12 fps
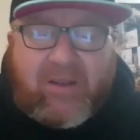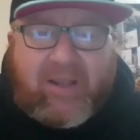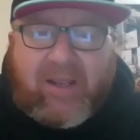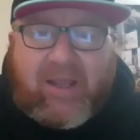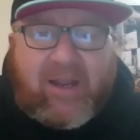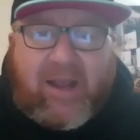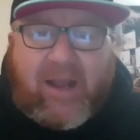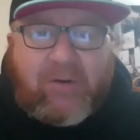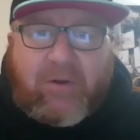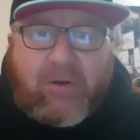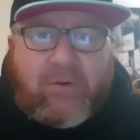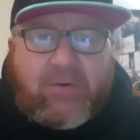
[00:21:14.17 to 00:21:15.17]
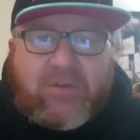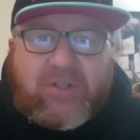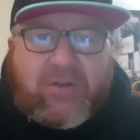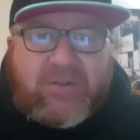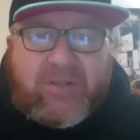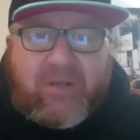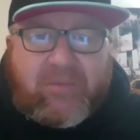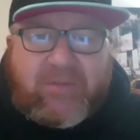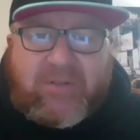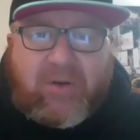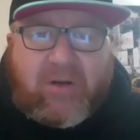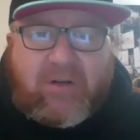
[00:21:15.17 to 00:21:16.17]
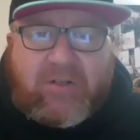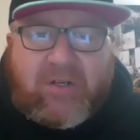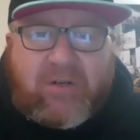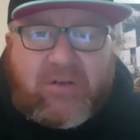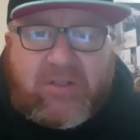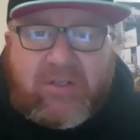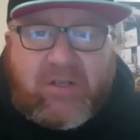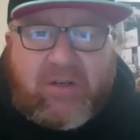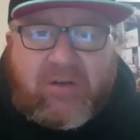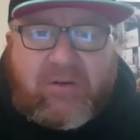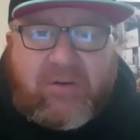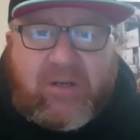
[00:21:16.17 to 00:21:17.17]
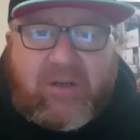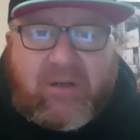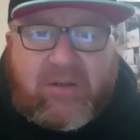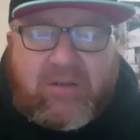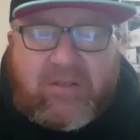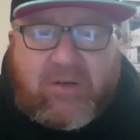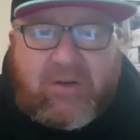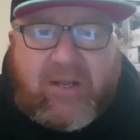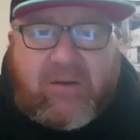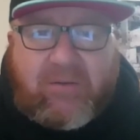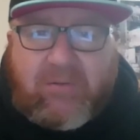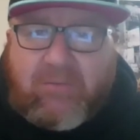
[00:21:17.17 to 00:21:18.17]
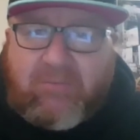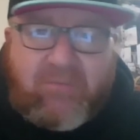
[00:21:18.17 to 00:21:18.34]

Like, I, I don't know who shows up to our church, you know, and uh, it turned out,